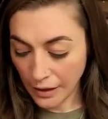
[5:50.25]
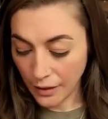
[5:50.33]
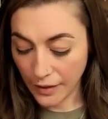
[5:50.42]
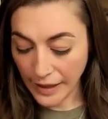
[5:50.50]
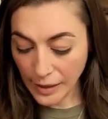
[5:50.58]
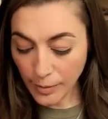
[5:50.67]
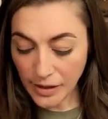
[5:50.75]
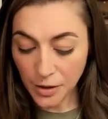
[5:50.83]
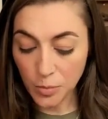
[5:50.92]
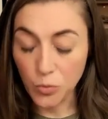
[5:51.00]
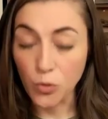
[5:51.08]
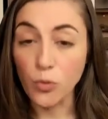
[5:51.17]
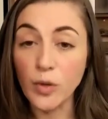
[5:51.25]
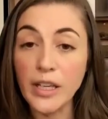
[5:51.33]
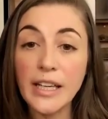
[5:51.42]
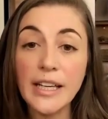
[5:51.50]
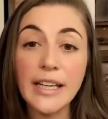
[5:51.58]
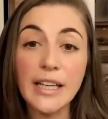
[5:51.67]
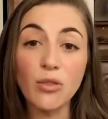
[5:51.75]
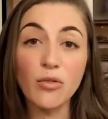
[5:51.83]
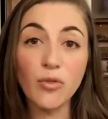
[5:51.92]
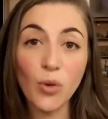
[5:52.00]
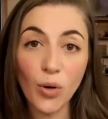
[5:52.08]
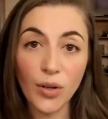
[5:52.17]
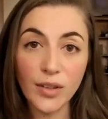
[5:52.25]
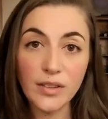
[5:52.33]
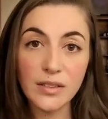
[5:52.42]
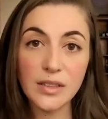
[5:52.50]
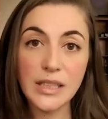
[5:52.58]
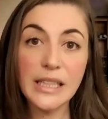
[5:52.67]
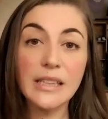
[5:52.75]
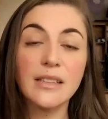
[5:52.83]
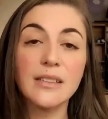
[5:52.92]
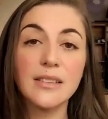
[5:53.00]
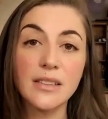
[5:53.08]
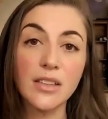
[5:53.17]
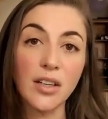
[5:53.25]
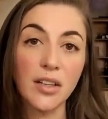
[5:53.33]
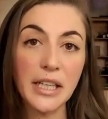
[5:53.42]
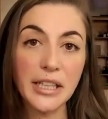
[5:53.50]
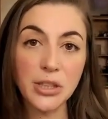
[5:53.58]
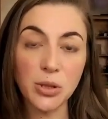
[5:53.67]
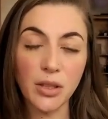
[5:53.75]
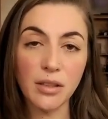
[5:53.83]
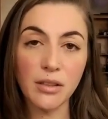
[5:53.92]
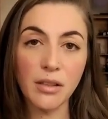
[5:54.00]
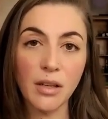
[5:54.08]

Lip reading: they become reinforced in this incarnation